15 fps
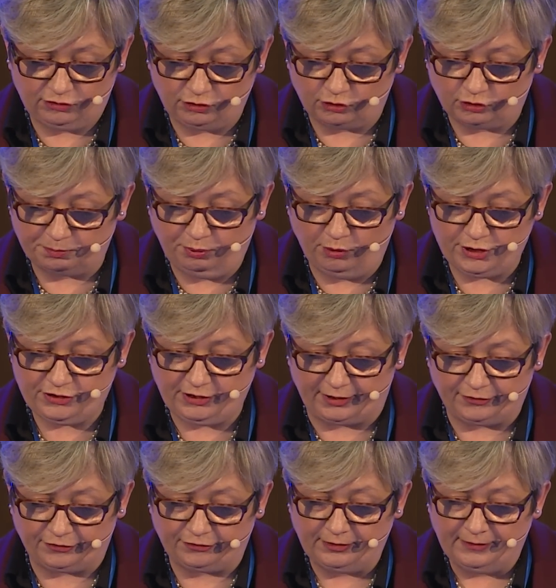to support
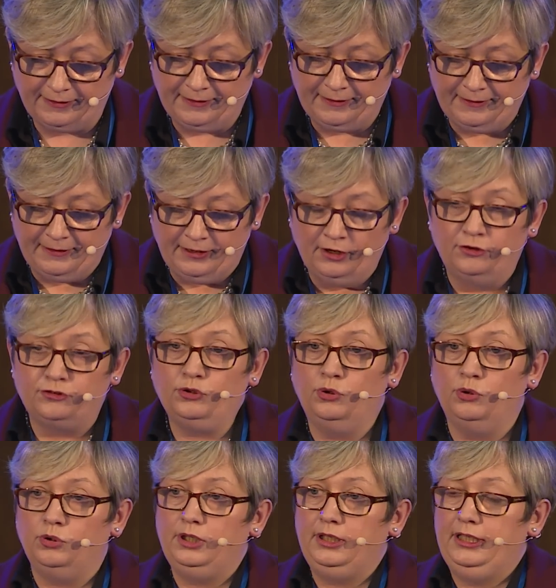us.
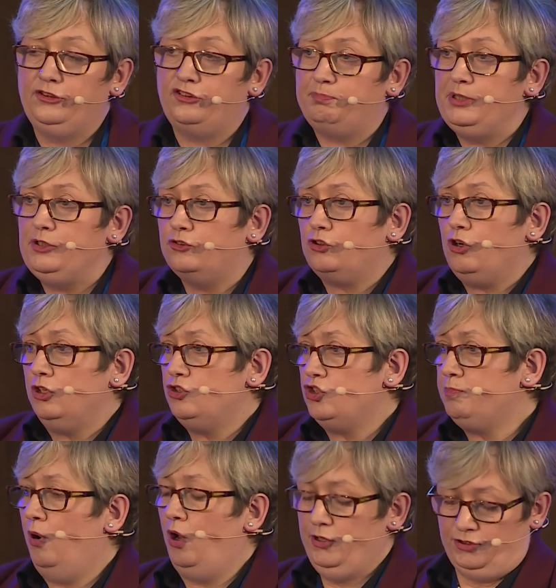So it's been
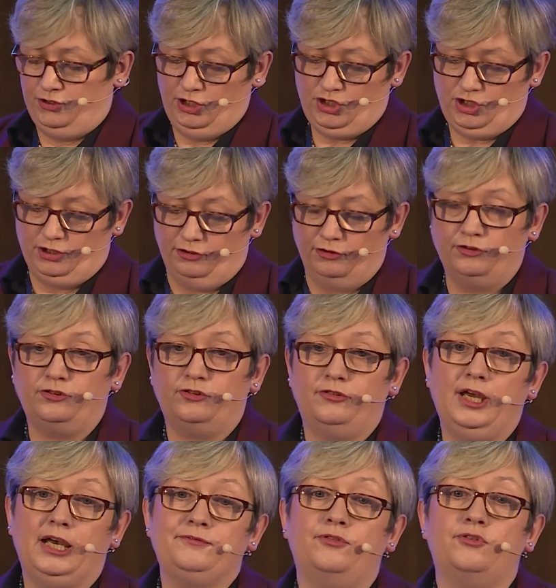Scottish
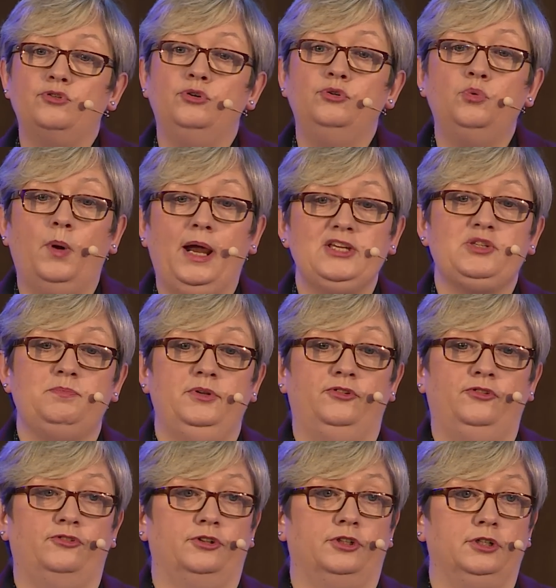politicians that have thrown
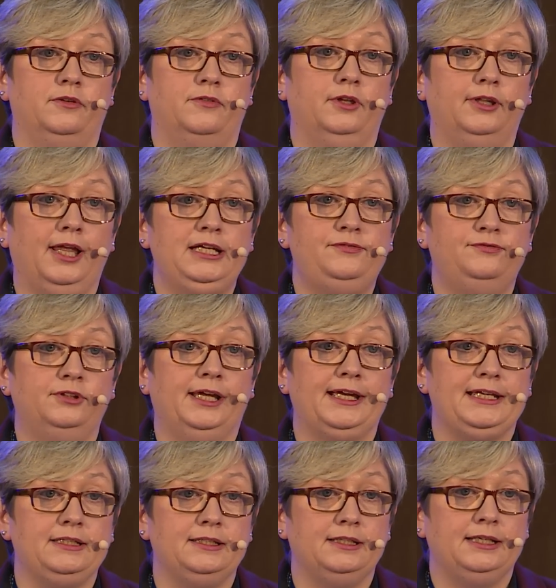Westminster the
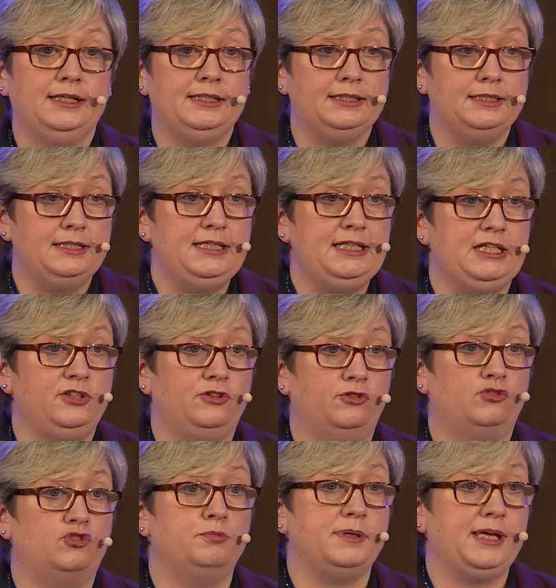lifeline it
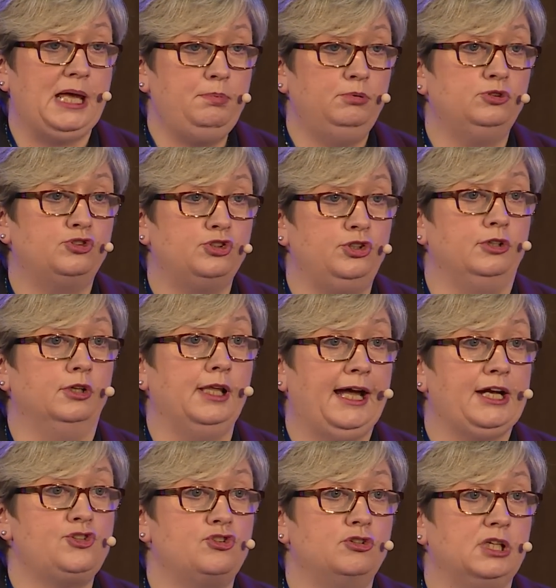needs to be able to
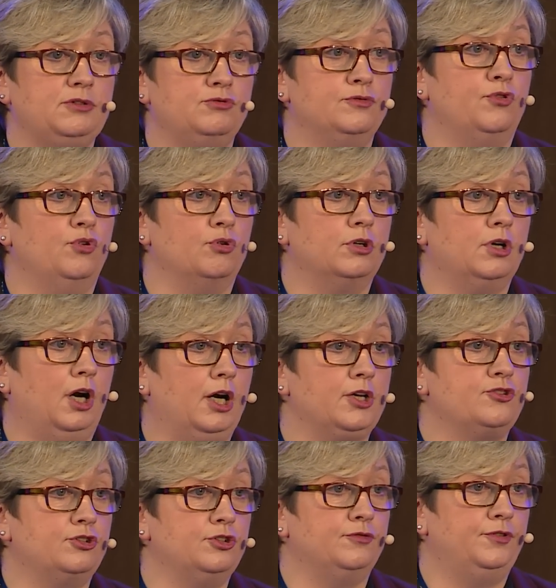unilaterally revoke
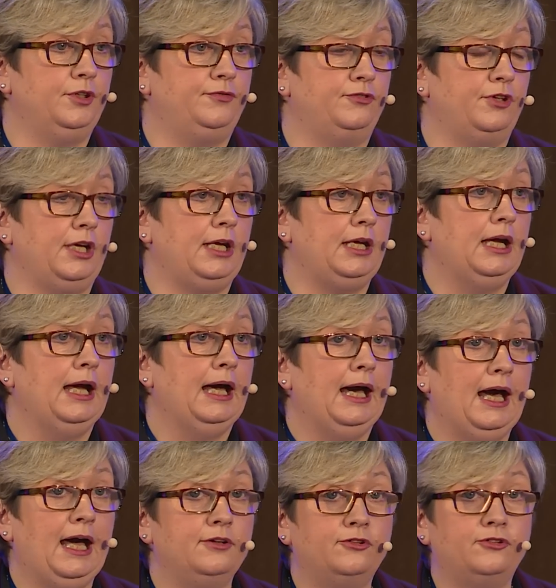Article 50
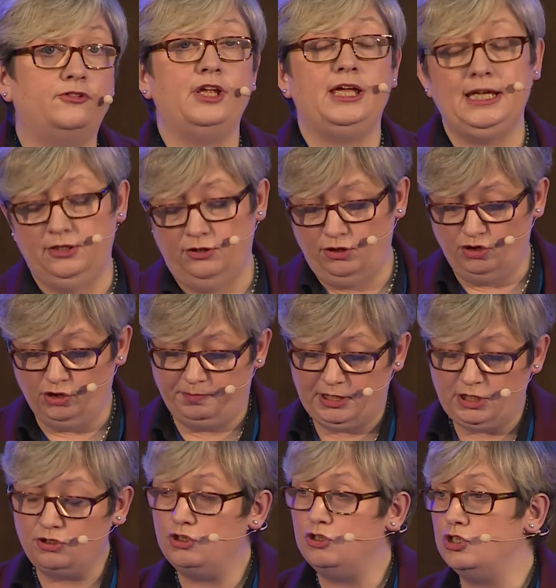and stay in the
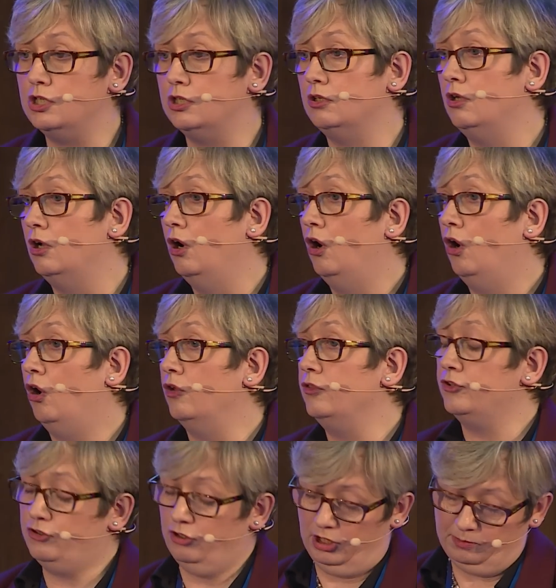European Union
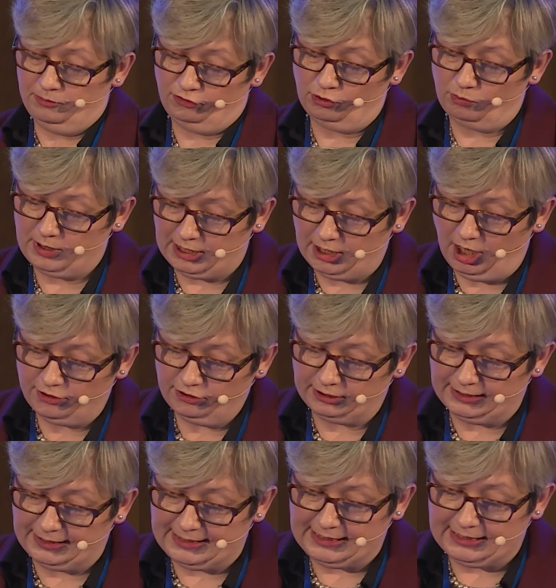on the terms that we
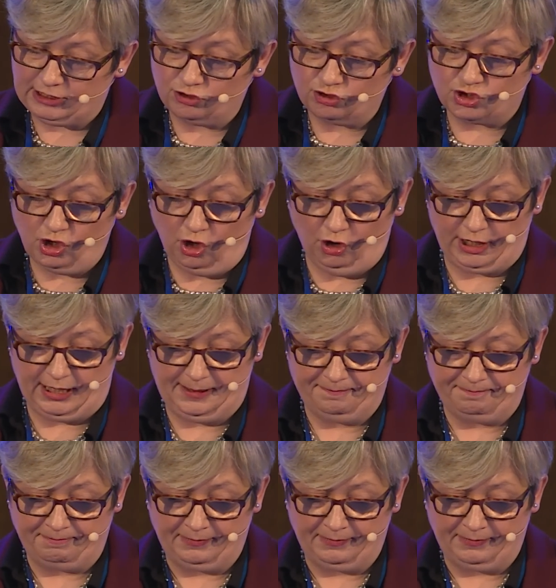currently enjoy.